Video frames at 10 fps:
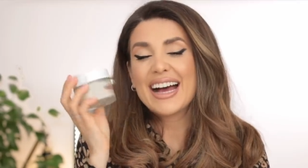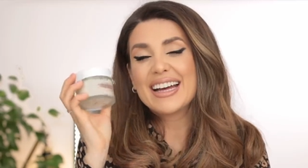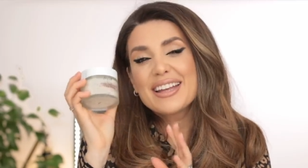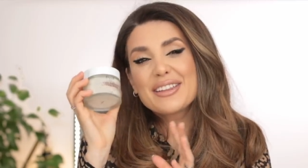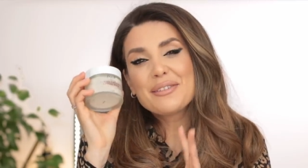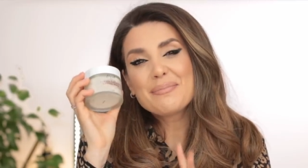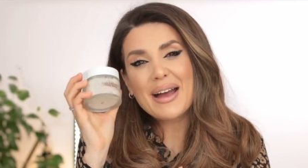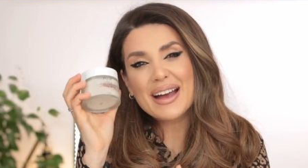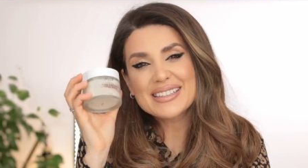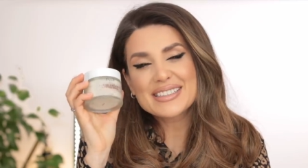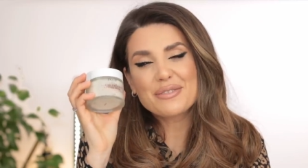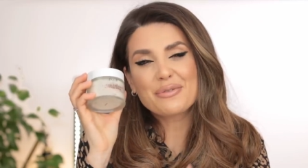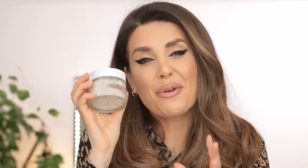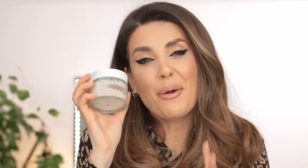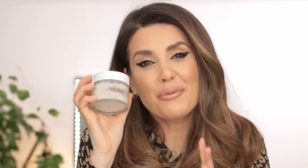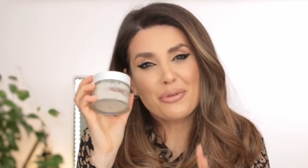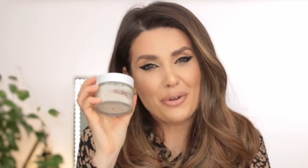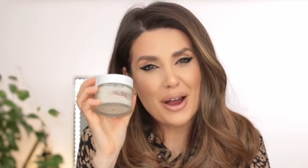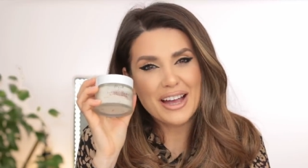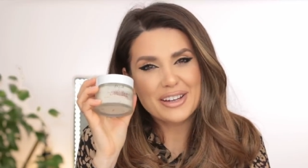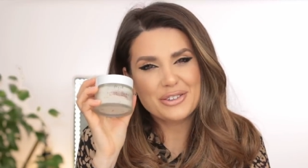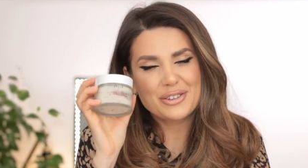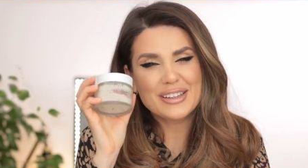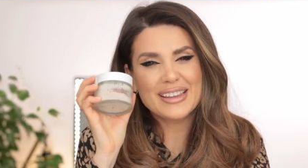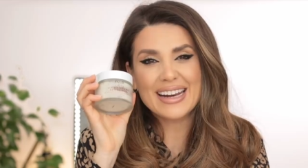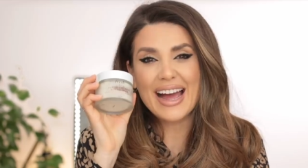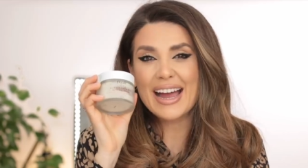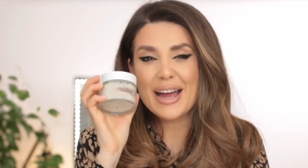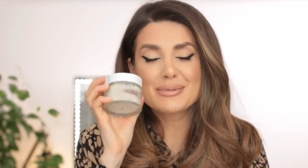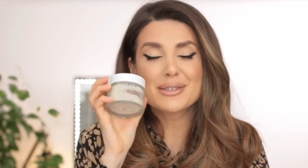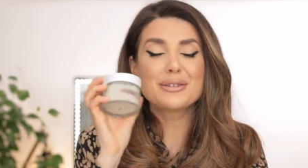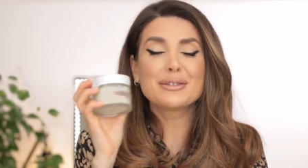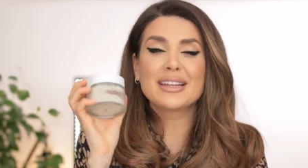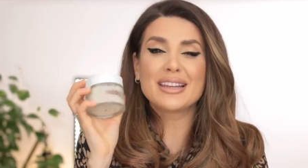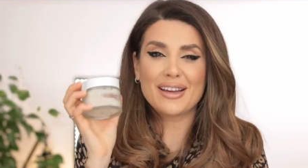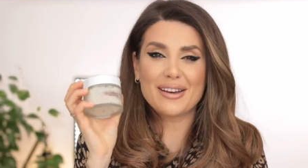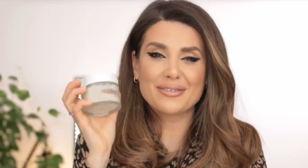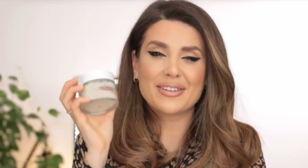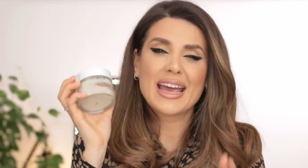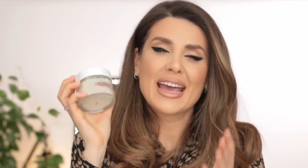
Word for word: Another mask from Fresh that I absolutely love.